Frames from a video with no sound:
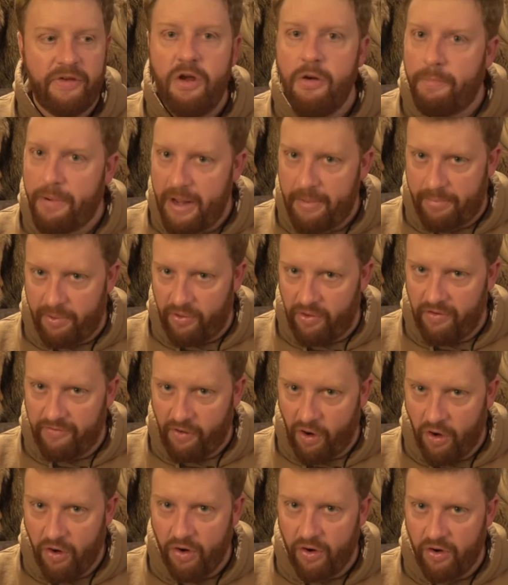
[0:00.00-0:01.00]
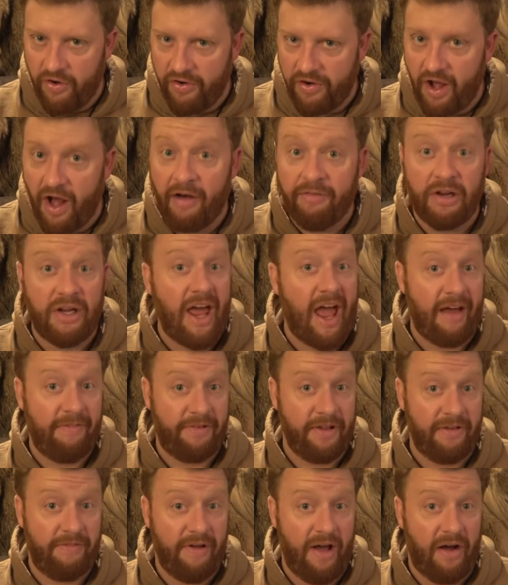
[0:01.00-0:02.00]
few people have heard of a
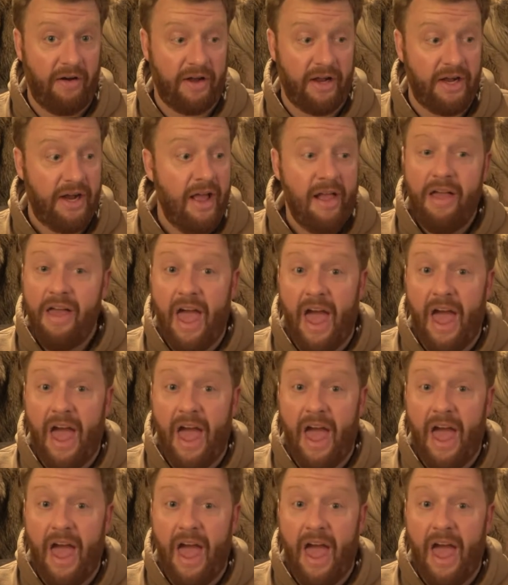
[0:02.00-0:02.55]
laughing falcon,